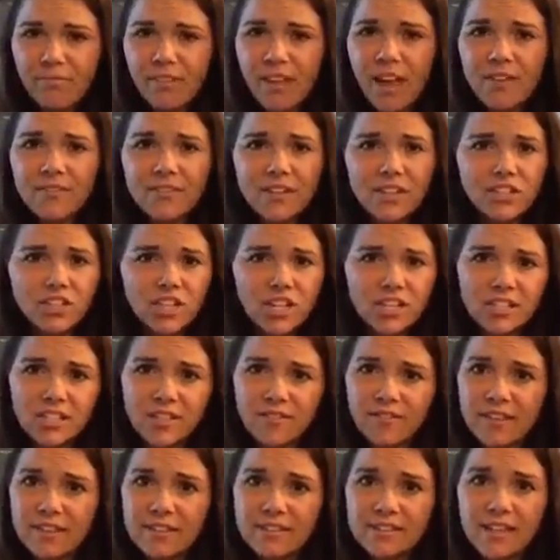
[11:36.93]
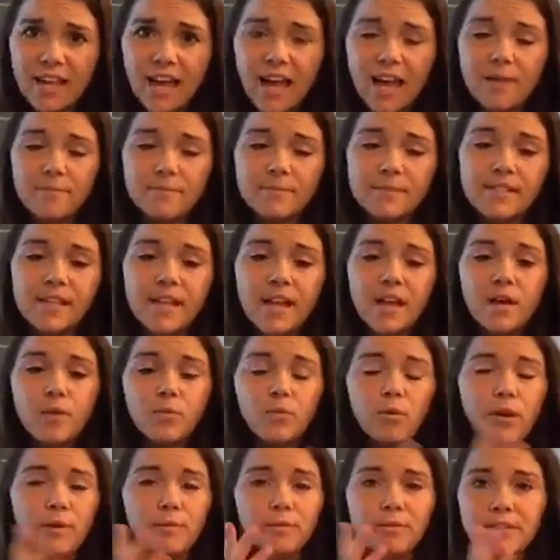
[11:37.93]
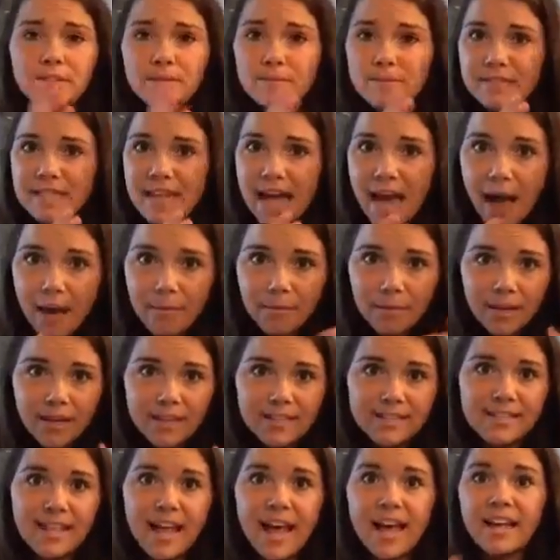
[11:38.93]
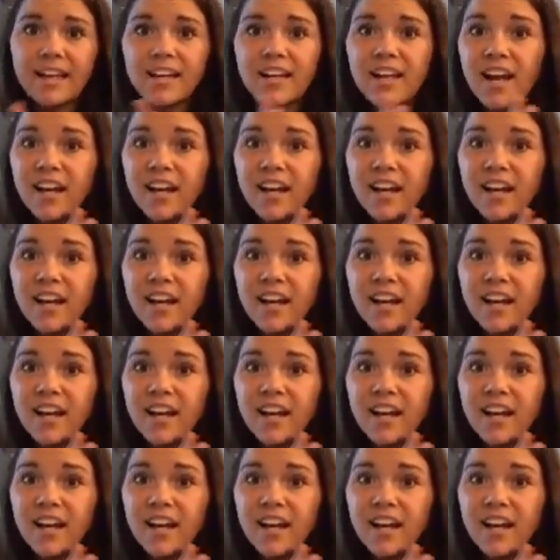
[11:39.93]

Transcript: of digestive enzymes. We're able to metabolize that.